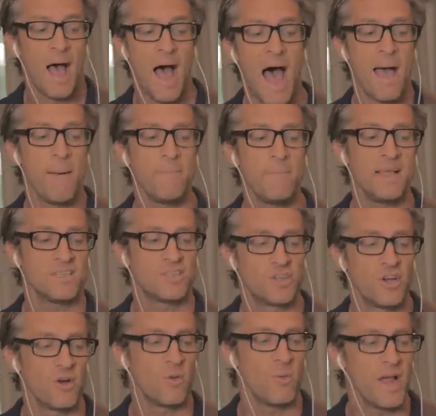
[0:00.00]
I miss
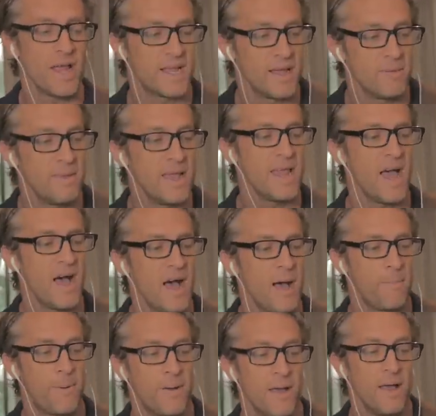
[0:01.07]
her waking me
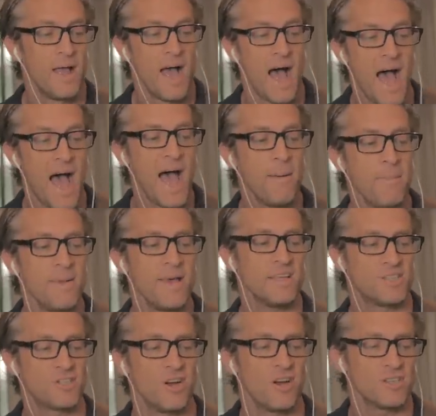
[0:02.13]
up, I
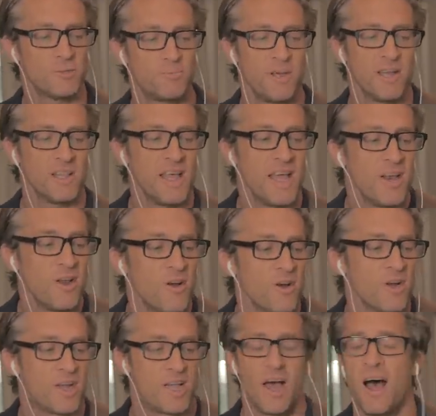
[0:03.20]
miss her spilling
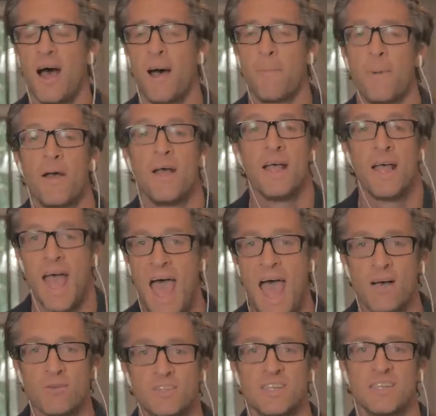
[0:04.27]
her cup.
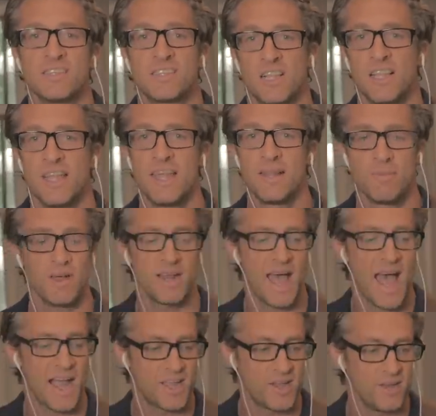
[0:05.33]
House is clean, but
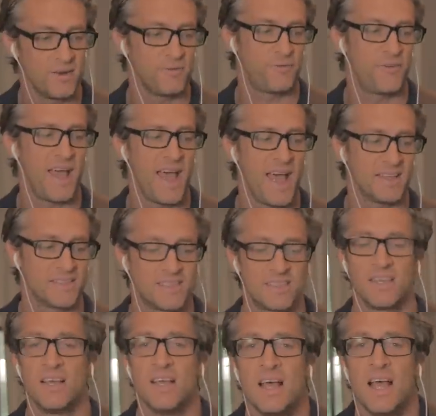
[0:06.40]
I confess,
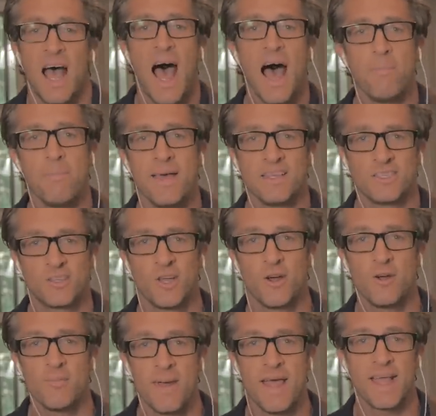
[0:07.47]
I miss
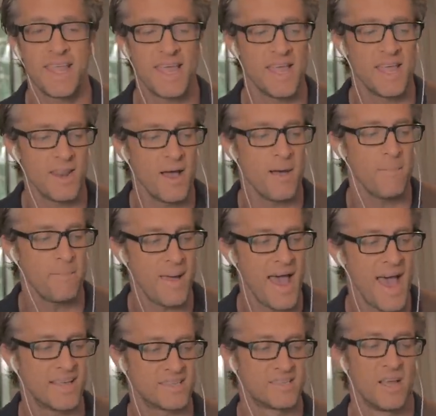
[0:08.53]
her making a
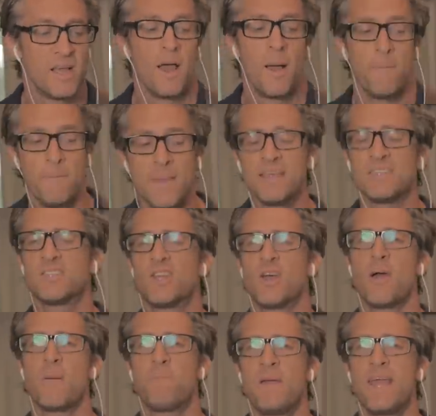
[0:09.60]
mess. Miss
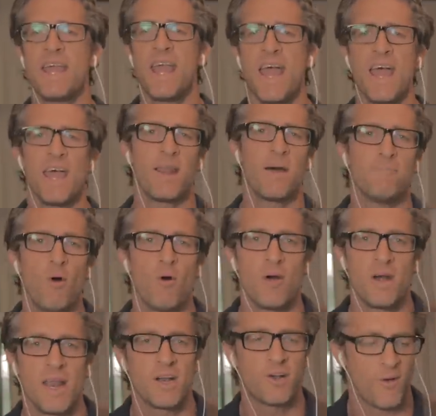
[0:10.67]
her being a
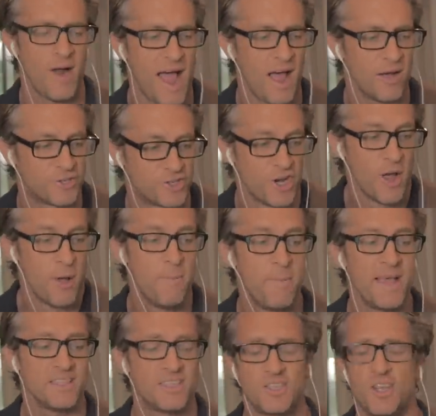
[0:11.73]
morning grouch.
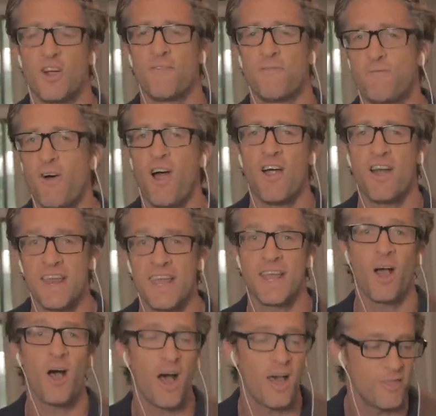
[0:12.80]
Miss her
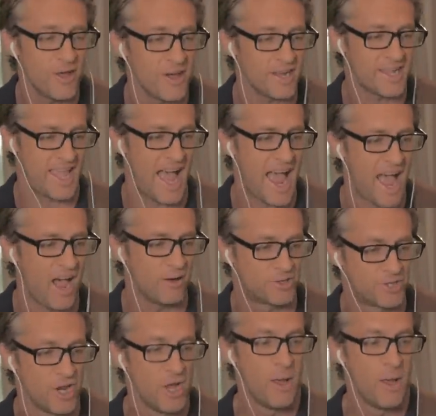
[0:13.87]
farting on the couch.